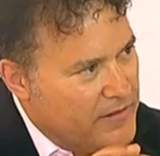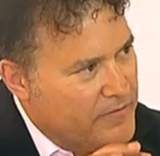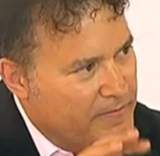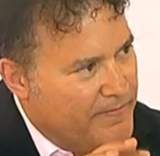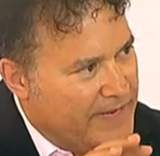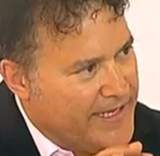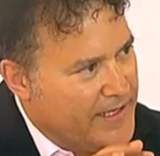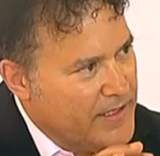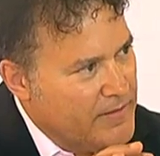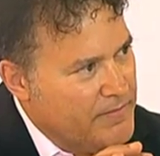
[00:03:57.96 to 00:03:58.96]
of
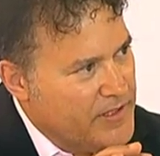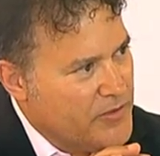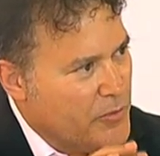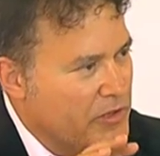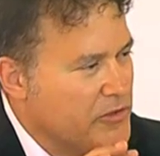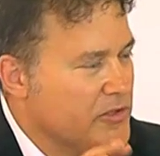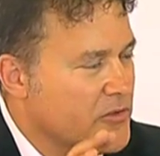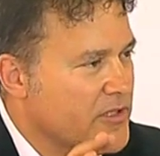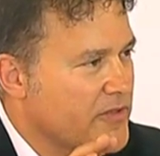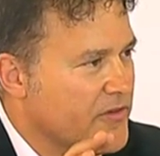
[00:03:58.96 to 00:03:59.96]
mining, because Rio Tinto
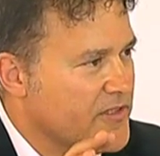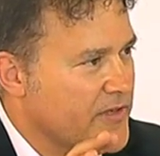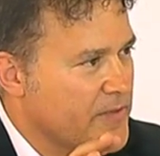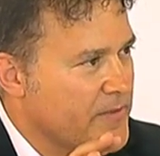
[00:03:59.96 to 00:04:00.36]
is not phosphate,